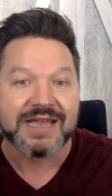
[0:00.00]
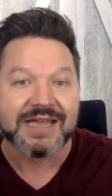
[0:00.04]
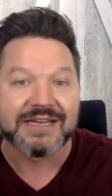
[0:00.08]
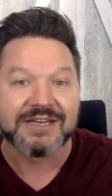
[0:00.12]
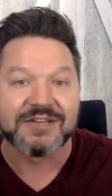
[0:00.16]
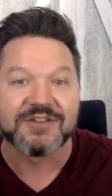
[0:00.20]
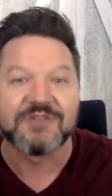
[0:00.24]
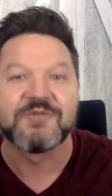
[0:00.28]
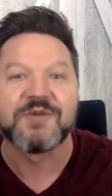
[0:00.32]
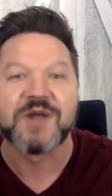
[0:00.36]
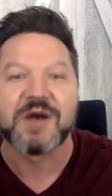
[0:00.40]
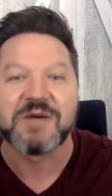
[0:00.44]

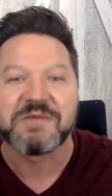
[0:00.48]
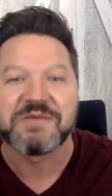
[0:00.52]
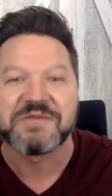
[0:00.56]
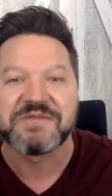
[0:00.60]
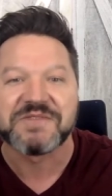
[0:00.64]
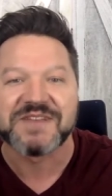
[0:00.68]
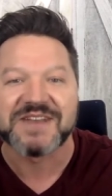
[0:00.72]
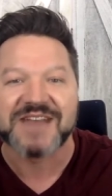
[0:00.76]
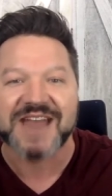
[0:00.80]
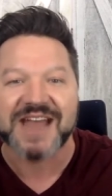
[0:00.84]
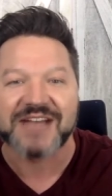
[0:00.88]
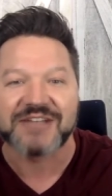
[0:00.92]
into the realm of
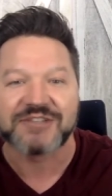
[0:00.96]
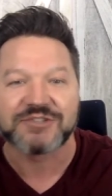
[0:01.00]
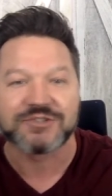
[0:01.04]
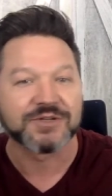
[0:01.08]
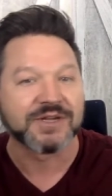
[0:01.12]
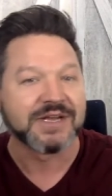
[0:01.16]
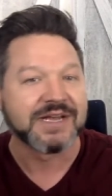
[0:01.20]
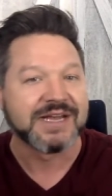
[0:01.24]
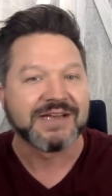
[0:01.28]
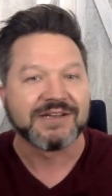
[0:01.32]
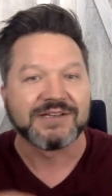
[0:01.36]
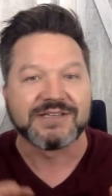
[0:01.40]
the
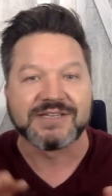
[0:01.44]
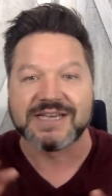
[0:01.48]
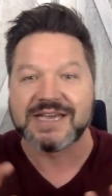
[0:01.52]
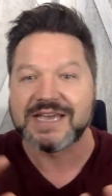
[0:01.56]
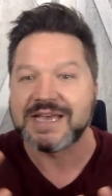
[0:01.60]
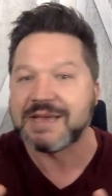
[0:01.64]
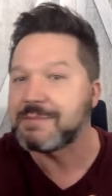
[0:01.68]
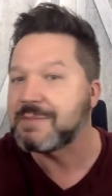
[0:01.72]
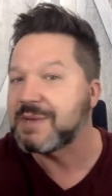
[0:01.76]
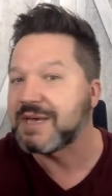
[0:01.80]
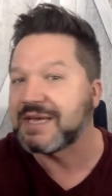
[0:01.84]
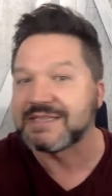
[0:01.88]
natural to
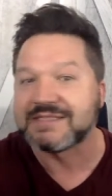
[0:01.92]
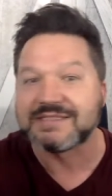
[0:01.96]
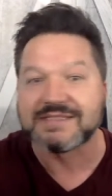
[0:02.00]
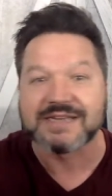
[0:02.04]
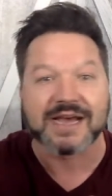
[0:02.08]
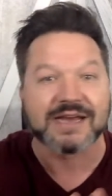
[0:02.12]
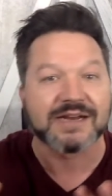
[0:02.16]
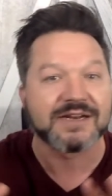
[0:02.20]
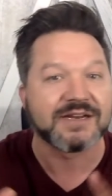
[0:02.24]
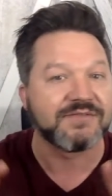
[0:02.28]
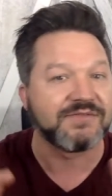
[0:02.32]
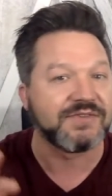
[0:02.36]
him it's
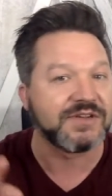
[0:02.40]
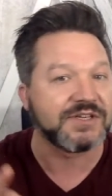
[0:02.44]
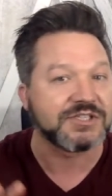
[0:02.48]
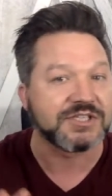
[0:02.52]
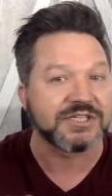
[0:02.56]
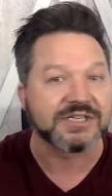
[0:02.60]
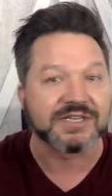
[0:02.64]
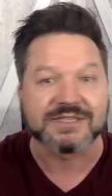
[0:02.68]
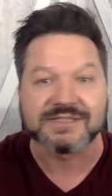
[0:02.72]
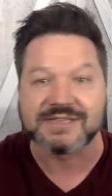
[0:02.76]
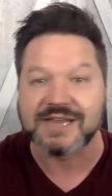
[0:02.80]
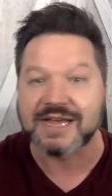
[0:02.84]
not a
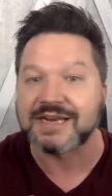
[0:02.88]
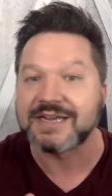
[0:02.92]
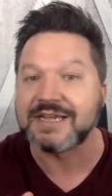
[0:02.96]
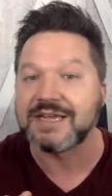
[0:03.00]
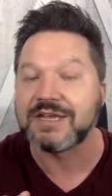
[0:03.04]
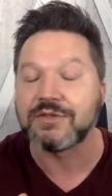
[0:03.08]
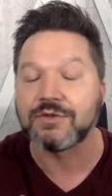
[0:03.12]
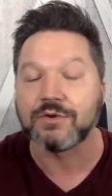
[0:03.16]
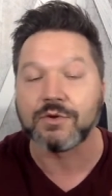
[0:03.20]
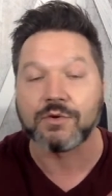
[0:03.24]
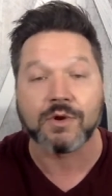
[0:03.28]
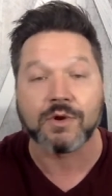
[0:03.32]
division it's not
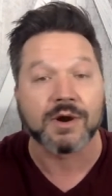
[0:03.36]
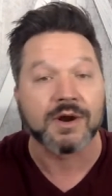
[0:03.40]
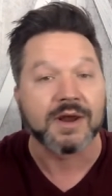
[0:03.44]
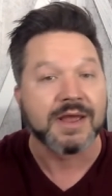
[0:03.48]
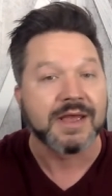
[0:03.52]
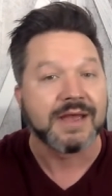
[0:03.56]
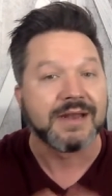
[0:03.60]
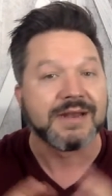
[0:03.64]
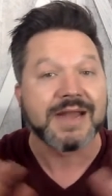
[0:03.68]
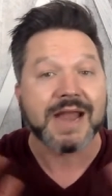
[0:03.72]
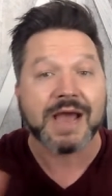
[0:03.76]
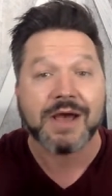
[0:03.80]
either or
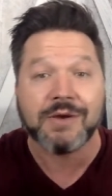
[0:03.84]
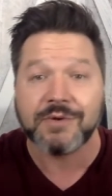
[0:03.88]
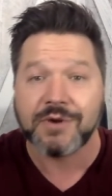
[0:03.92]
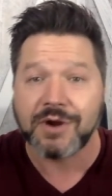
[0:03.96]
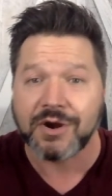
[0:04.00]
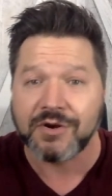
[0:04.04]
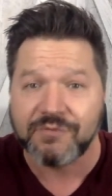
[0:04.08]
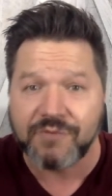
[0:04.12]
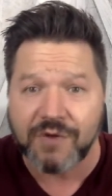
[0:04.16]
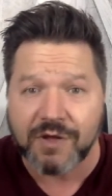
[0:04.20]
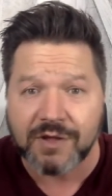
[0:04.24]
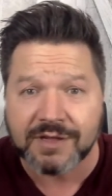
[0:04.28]
now in
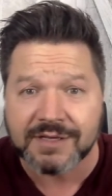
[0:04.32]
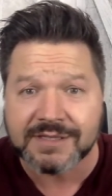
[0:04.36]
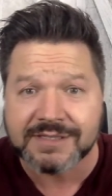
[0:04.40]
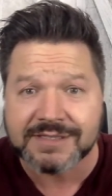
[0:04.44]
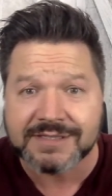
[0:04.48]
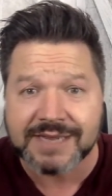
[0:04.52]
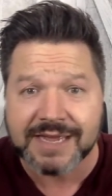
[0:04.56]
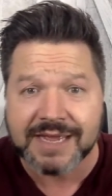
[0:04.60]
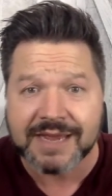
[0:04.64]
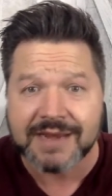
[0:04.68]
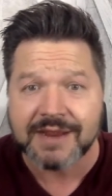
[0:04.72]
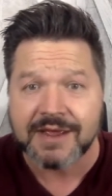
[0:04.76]
our fallen
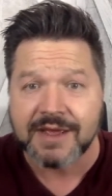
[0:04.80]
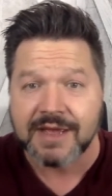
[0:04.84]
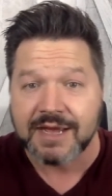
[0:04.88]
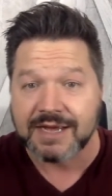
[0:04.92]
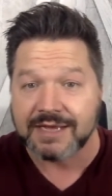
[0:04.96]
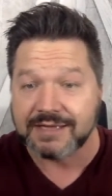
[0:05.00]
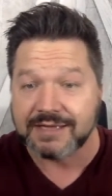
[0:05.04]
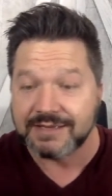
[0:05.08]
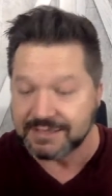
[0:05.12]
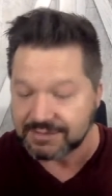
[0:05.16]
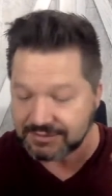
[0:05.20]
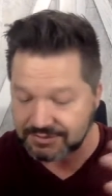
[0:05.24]
state
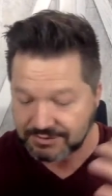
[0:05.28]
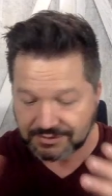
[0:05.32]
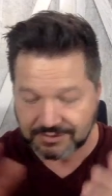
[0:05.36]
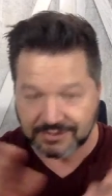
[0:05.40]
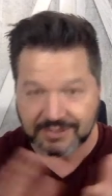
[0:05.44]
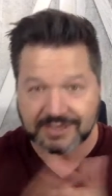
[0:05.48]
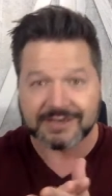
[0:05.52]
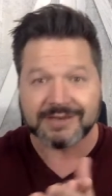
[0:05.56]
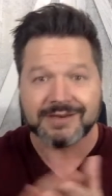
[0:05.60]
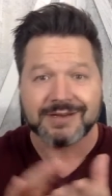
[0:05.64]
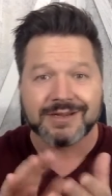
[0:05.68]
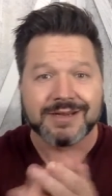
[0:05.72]
in this
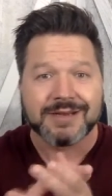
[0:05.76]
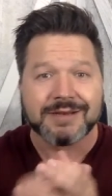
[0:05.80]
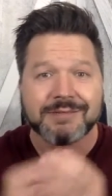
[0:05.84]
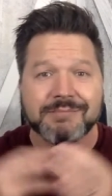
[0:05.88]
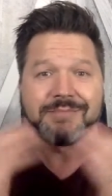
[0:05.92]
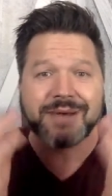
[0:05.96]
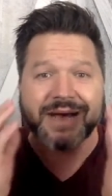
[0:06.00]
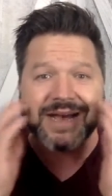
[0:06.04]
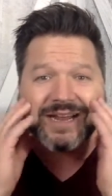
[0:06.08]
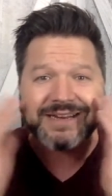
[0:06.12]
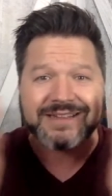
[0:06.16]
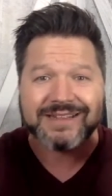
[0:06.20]
current
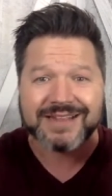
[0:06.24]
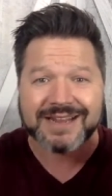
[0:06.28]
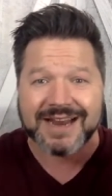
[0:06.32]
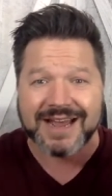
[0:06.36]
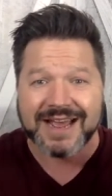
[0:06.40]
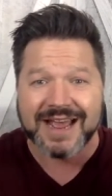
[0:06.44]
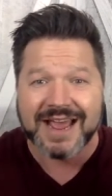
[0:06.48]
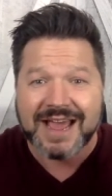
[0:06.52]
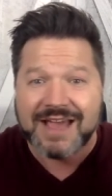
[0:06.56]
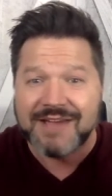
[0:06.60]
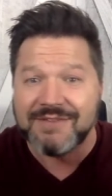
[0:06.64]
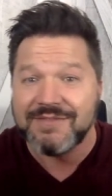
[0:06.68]
body that I
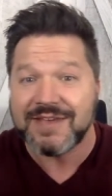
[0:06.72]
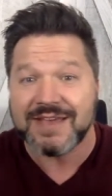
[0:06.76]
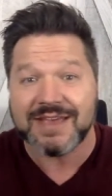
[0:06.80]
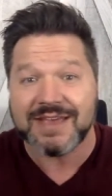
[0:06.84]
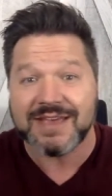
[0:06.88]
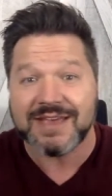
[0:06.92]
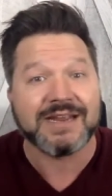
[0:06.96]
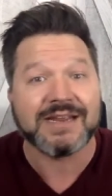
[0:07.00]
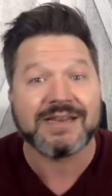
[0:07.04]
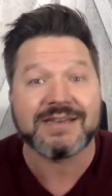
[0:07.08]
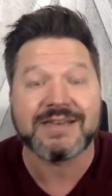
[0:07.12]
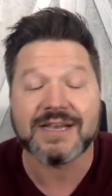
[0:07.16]
have it,
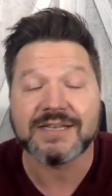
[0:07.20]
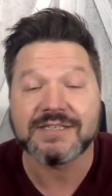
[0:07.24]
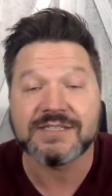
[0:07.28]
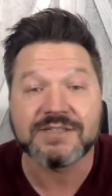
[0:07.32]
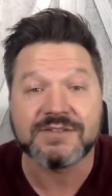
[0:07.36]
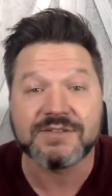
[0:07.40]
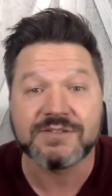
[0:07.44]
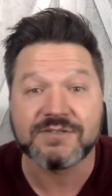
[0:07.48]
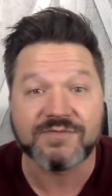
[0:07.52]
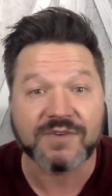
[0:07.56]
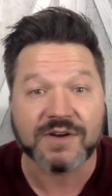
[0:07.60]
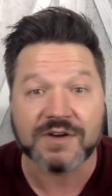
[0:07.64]
it
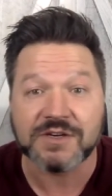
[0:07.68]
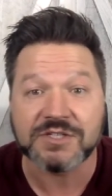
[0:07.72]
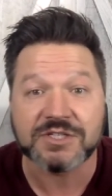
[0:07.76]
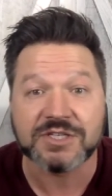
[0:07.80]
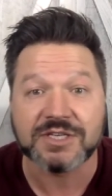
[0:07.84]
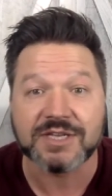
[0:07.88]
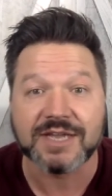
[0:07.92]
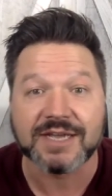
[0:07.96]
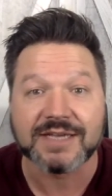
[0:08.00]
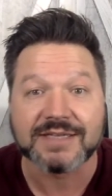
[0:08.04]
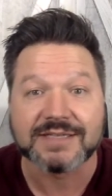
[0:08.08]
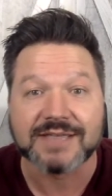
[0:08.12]
doesn't
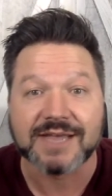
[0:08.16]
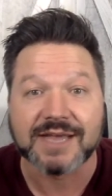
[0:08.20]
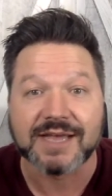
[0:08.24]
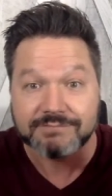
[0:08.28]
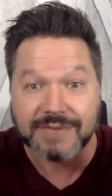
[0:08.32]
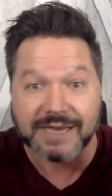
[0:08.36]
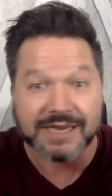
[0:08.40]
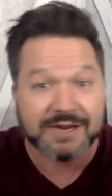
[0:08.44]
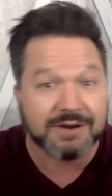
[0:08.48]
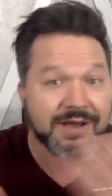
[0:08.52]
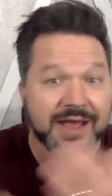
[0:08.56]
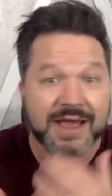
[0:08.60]
function like that
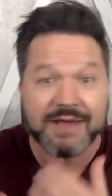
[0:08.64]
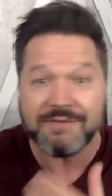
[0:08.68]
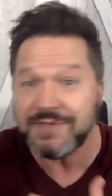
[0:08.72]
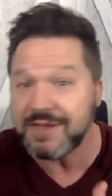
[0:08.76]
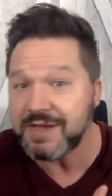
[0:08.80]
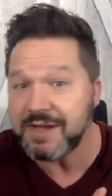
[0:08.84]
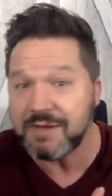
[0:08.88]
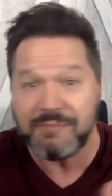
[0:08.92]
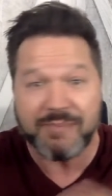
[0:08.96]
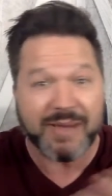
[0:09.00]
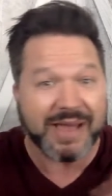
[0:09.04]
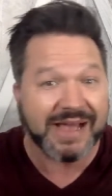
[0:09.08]
I don't have the
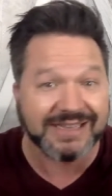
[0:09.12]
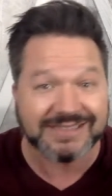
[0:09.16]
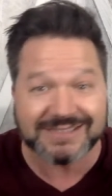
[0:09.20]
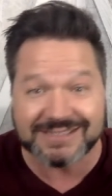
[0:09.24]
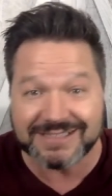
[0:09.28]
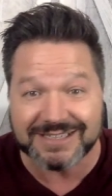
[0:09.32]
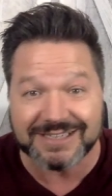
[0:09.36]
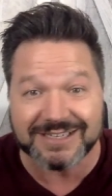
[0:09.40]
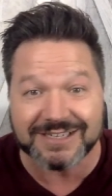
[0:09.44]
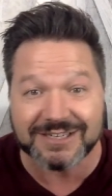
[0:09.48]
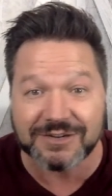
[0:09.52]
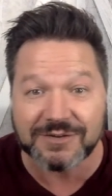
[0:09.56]

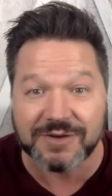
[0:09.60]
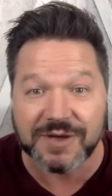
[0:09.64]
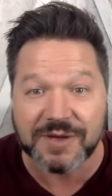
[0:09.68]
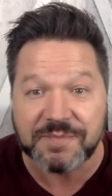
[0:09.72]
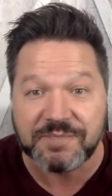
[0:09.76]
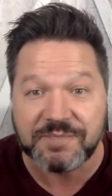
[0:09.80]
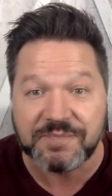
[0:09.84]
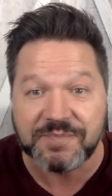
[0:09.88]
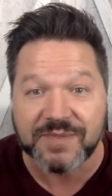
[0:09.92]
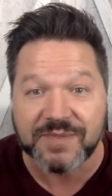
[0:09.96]
capacity to do it